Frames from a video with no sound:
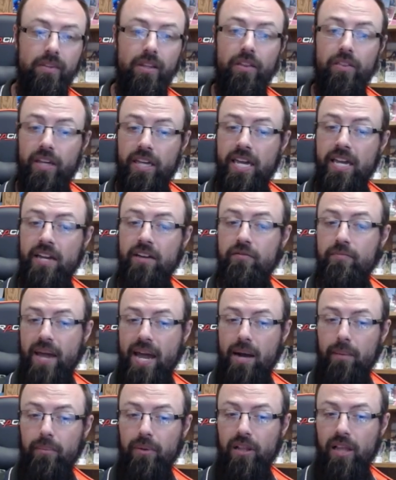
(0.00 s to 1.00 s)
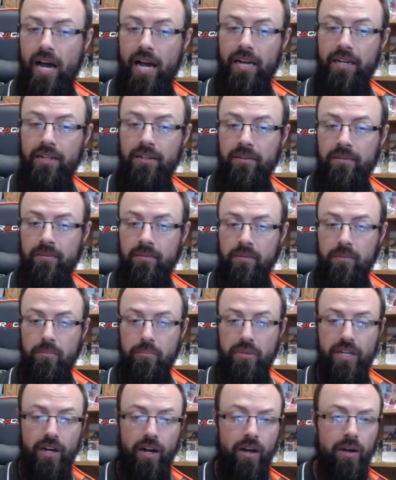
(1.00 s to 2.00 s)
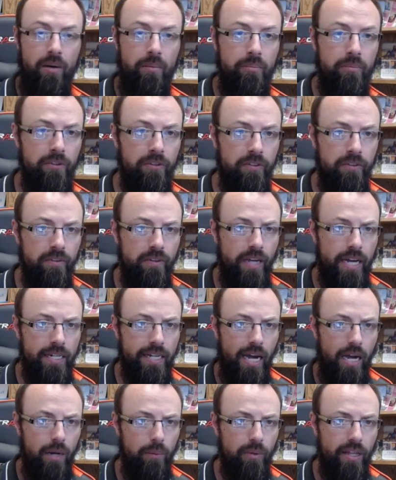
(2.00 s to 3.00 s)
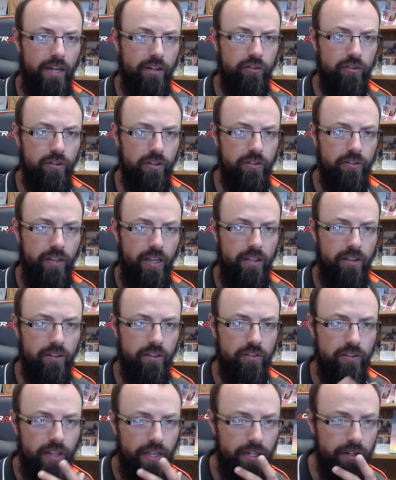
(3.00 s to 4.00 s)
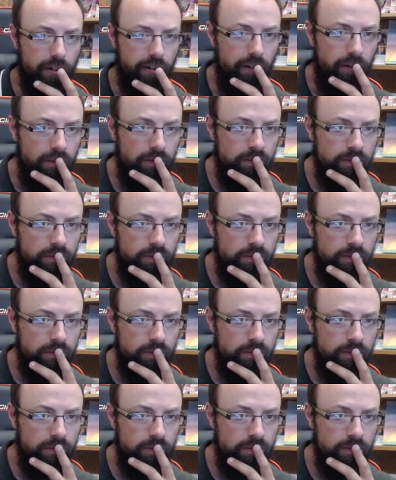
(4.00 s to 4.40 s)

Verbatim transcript: the king of Babylon becomes, and God will actually say this later.